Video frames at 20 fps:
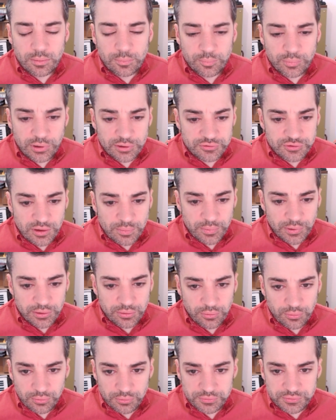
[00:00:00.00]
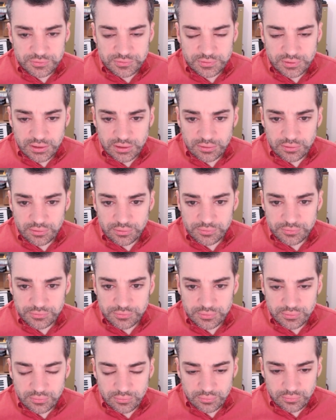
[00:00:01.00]
Brush up on old
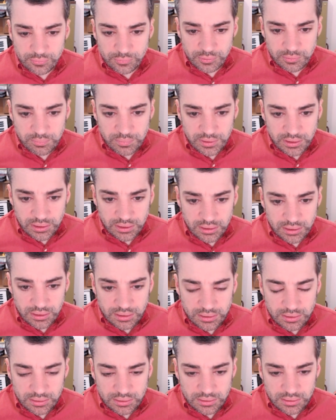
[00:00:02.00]
skills would be...